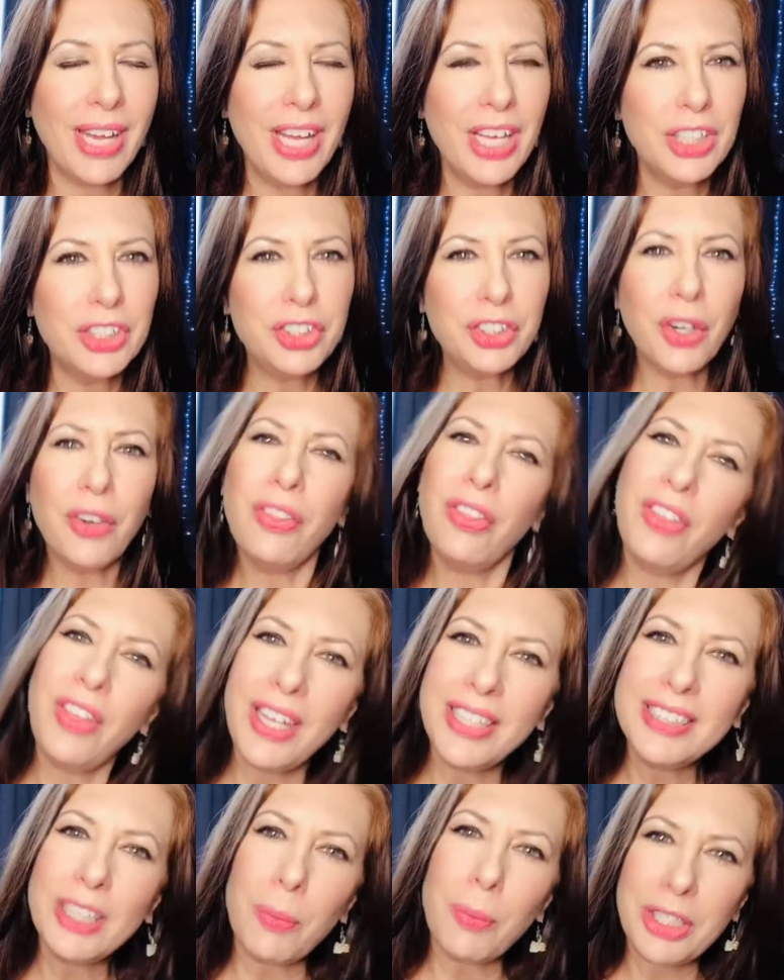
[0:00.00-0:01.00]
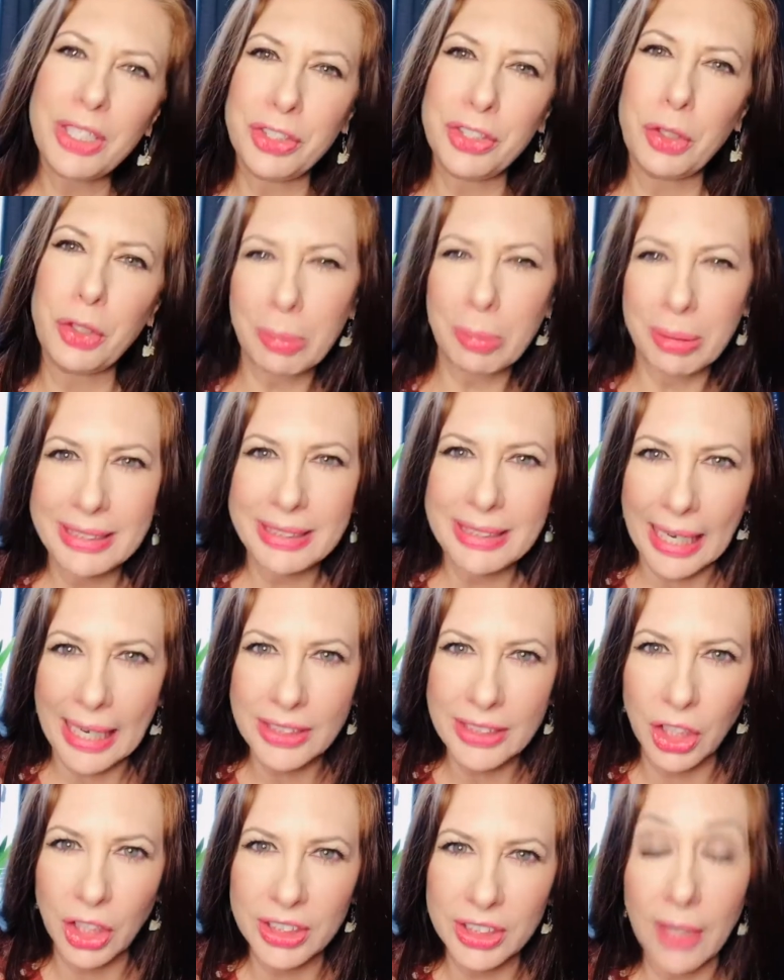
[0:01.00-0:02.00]
certain things that we do to protect
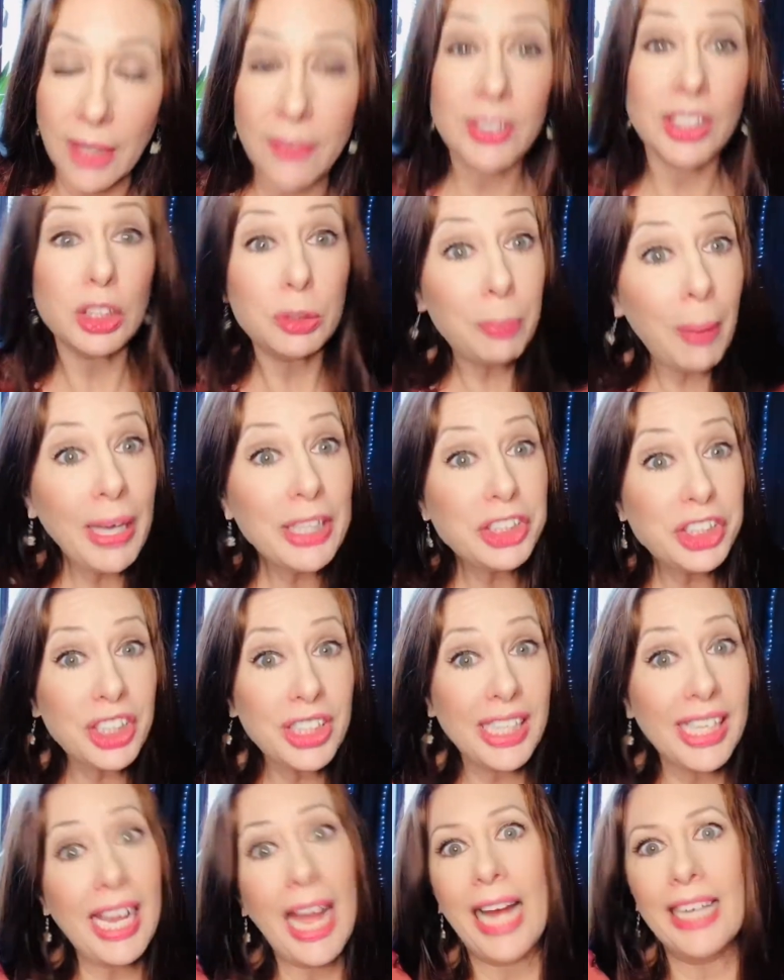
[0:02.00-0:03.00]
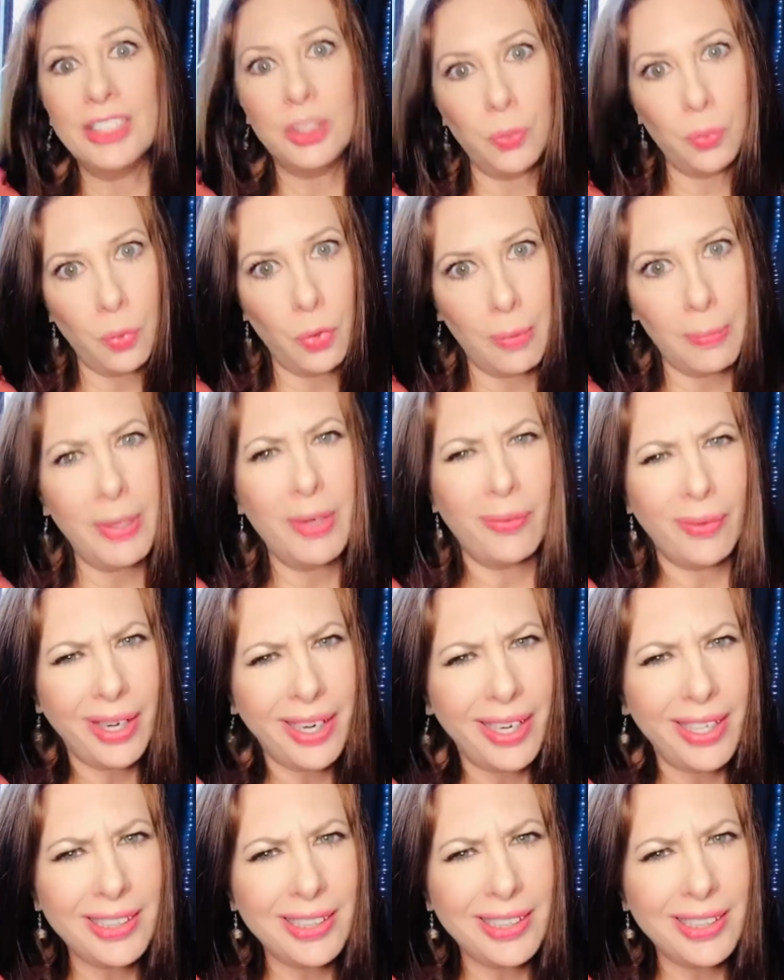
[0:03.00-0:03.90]
ourselves, especially as a woman, right?